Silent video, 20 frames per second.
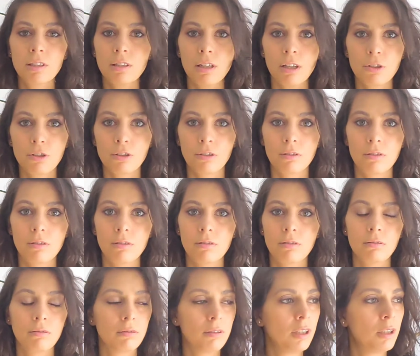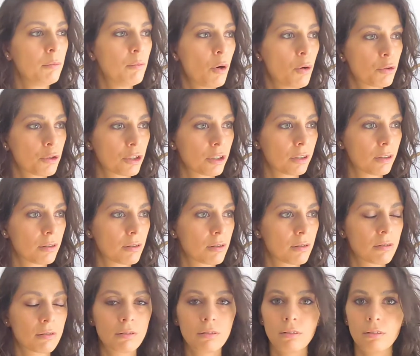Discussions,
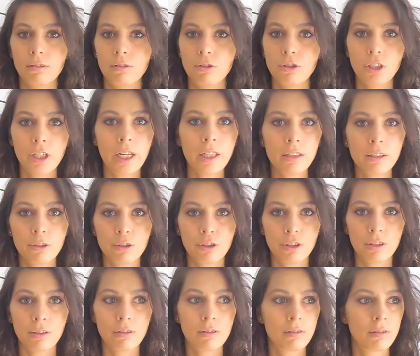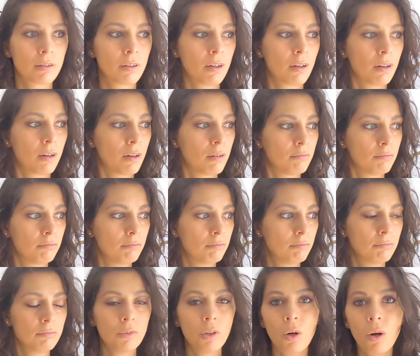emotions, challenges,
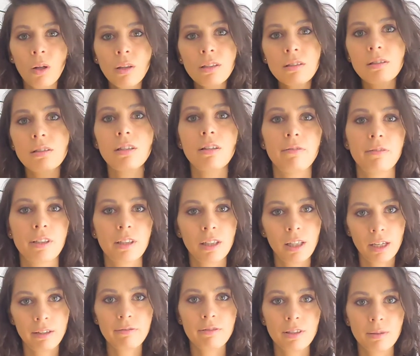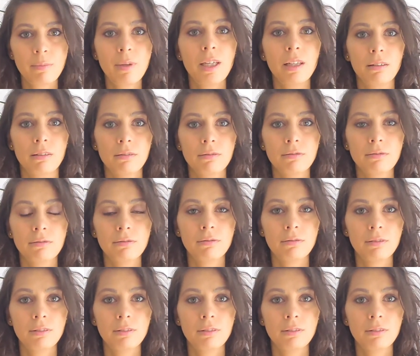all the stuff that life is made of.